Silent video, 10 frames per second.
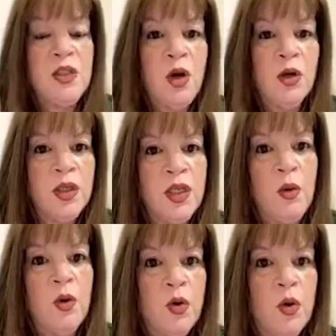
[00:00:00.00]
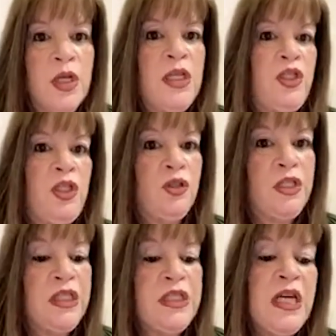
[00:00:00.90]
all going to go according to your
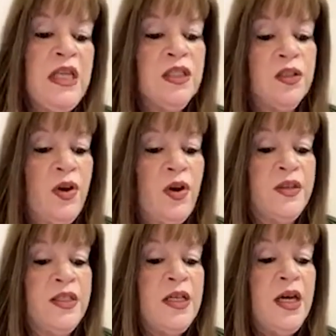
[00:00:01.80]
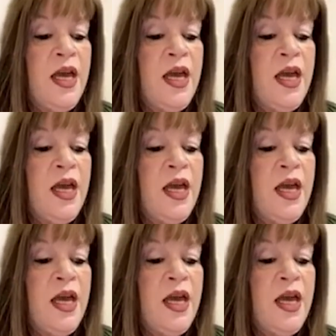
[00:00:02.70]
state's laws.